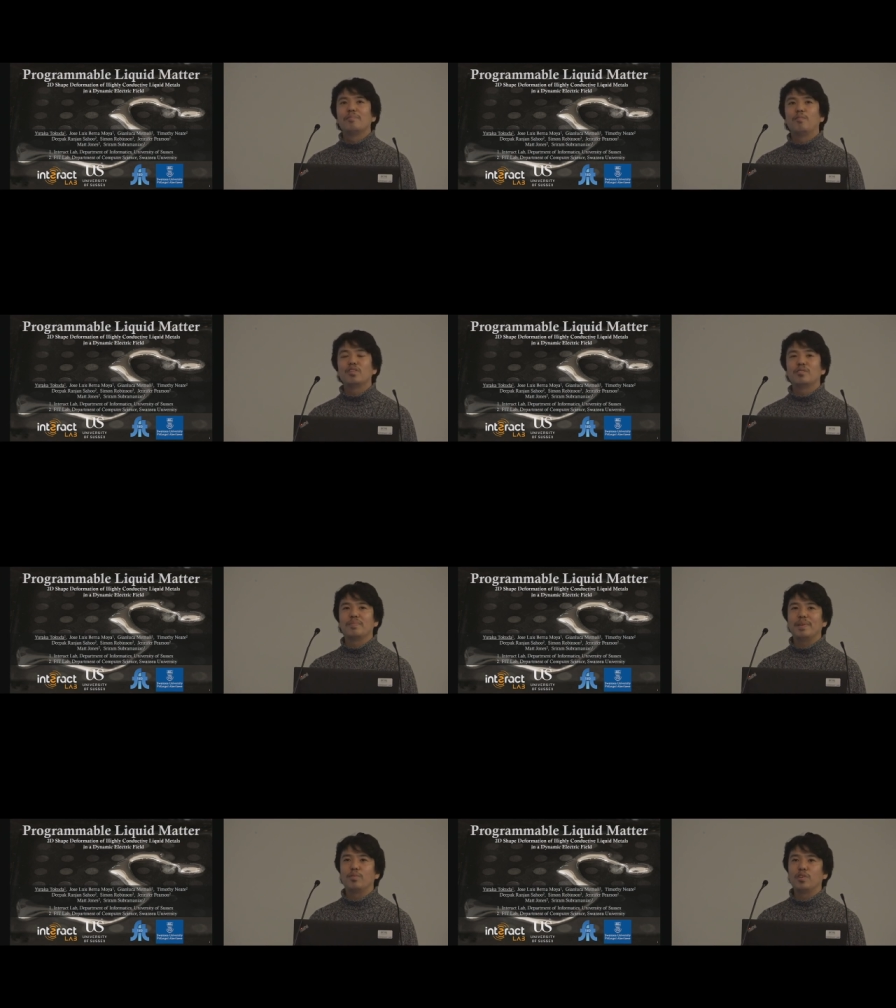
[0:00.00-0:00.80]
Most of
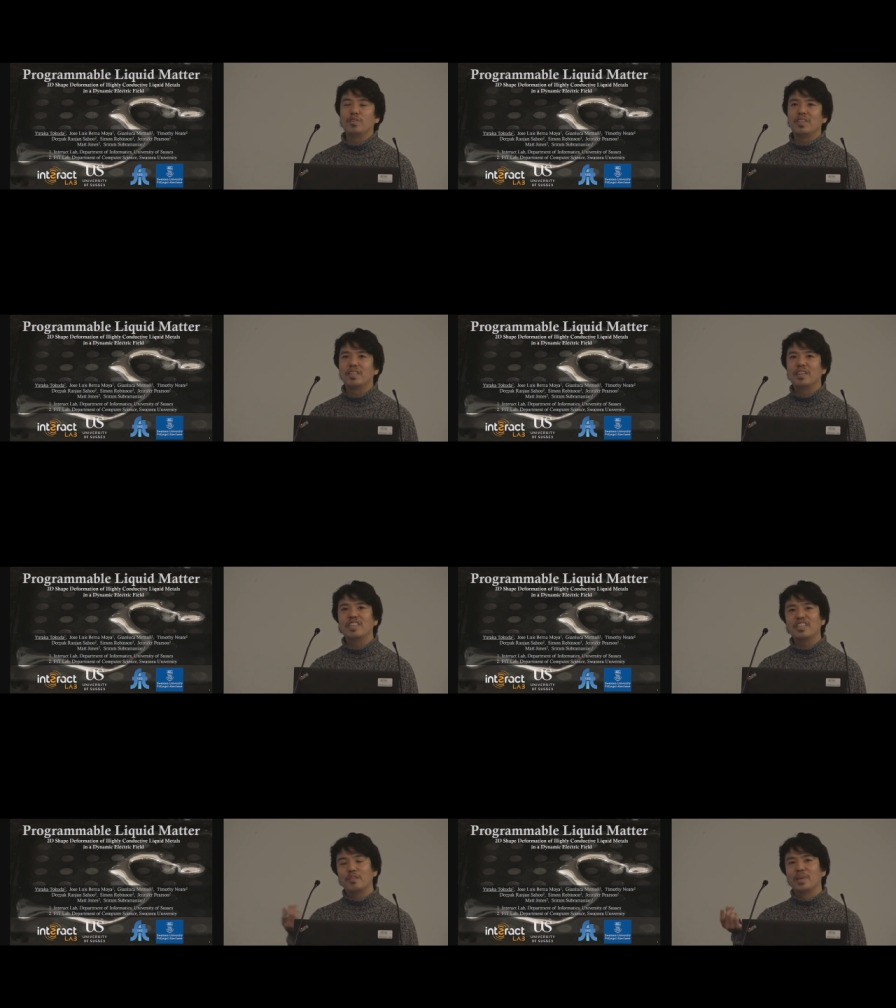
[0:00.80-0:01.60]
the people using the
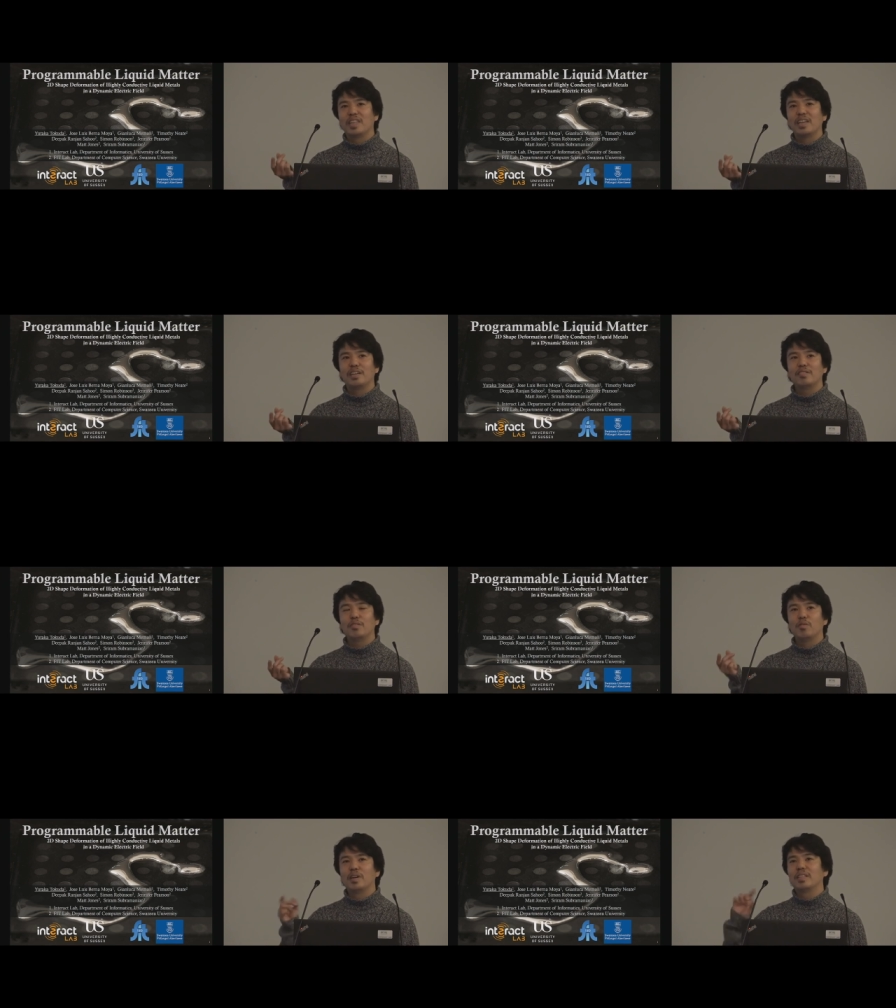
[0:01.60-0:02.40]
rigid material
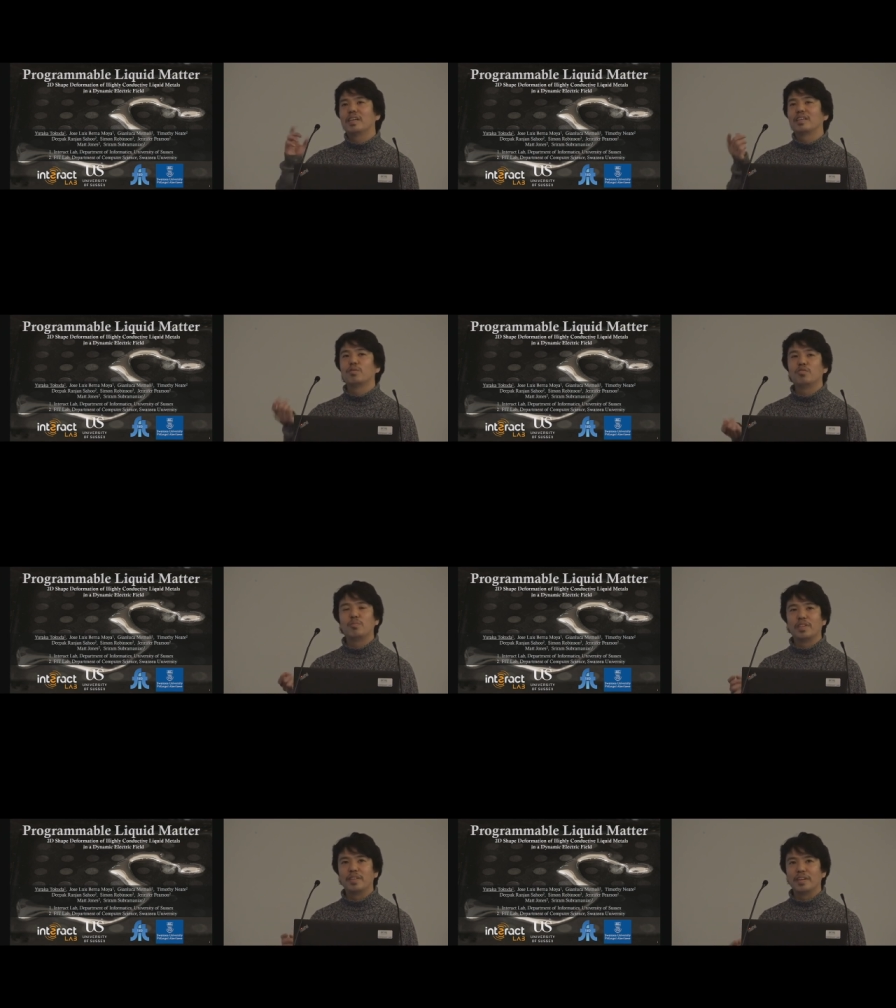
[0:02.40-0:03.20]
or the soft
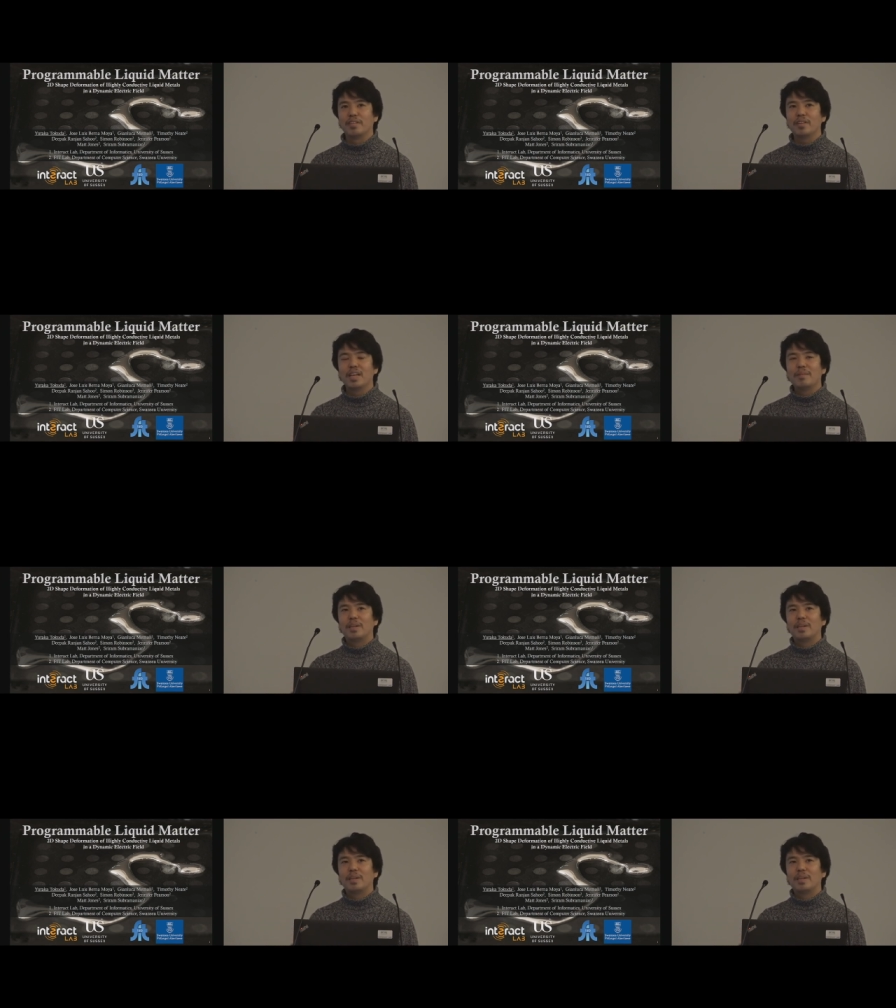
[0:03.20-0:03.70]
material,